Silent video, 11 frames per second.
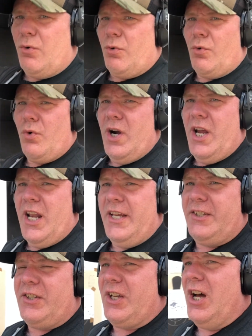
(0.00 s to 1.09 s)
really
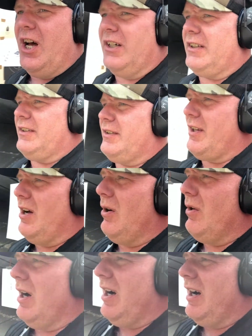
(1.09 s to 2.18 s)
sucked.
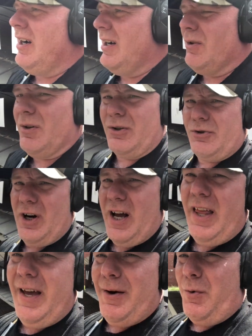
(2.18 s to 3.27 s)
So we're going to
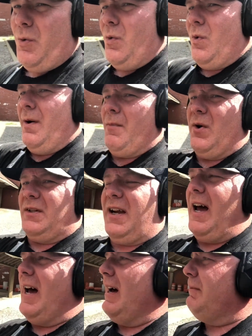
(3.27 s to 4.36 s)
try that one more
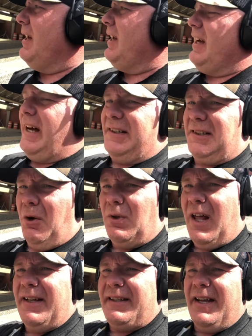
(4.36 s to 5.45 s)
time. I don't
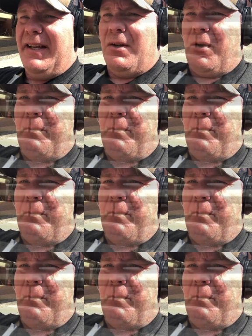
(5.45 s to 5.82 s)
like to end on a